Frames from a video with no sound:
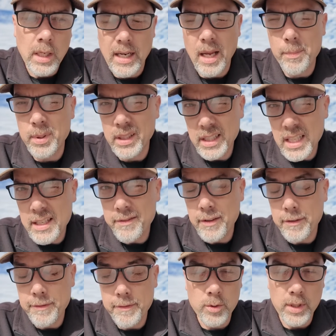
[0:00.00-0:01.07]
And I believe
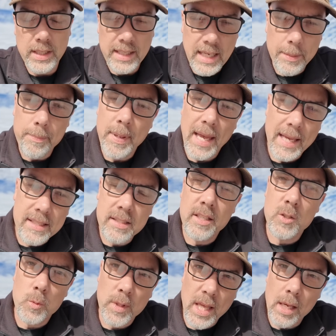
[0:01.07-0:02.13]
if you can get past
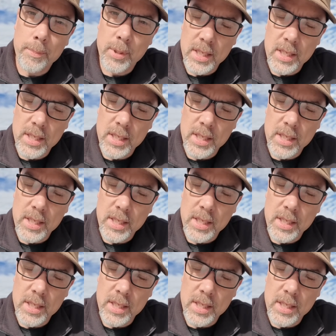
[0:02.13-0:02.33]
this without